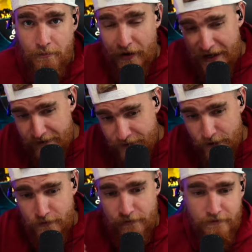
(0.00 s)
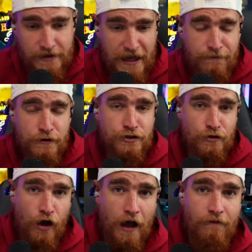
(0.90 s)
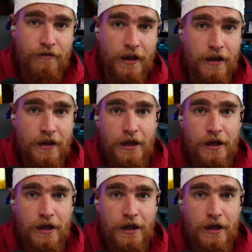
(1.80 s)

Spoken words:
but if you're so confident.